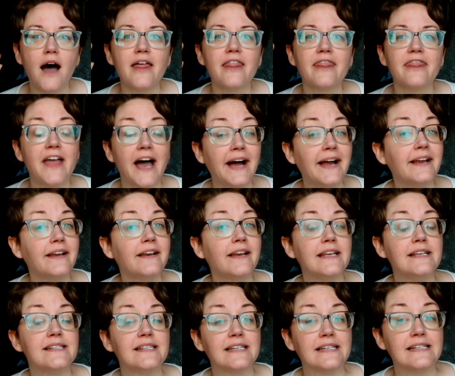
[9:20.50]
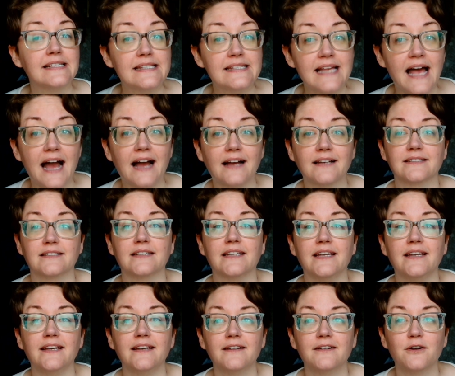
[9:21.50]
that is
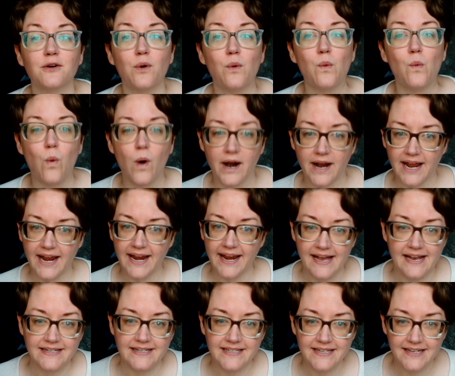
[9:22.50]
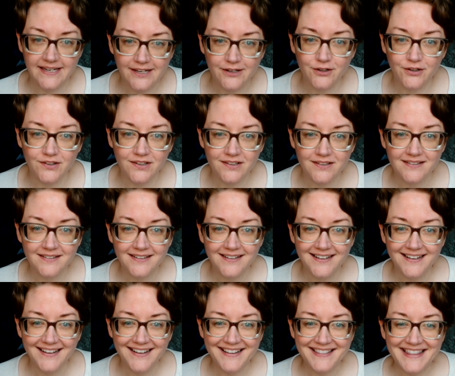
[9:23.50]
exactly what I had to heal.
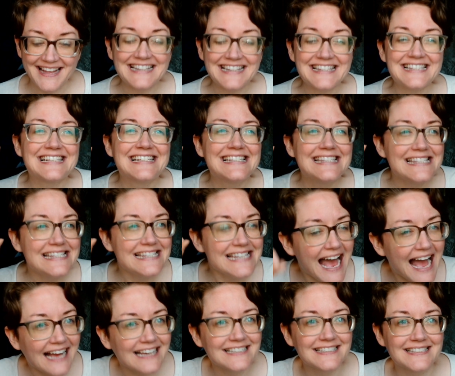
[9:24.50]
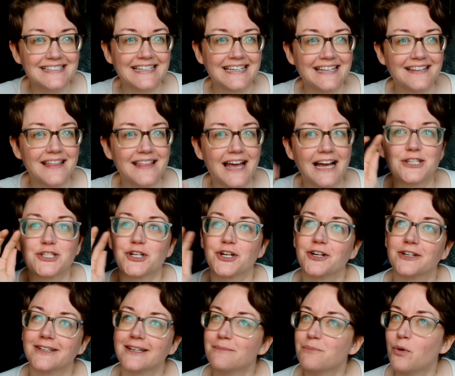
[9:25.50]
That's exactly that
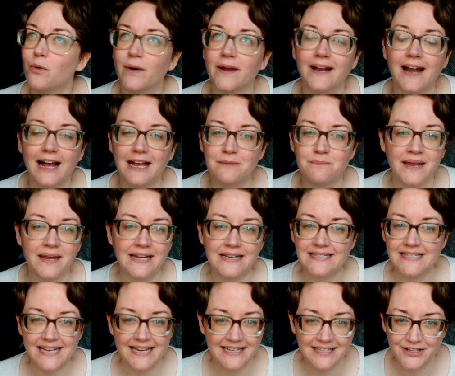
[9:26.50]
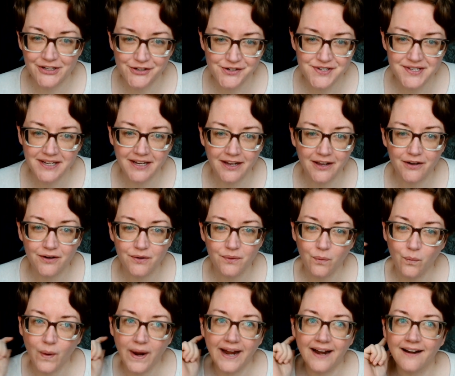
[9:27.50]
turning point I made 10 years ago,
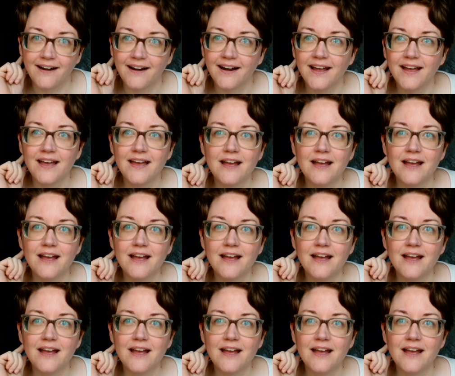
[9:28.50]
where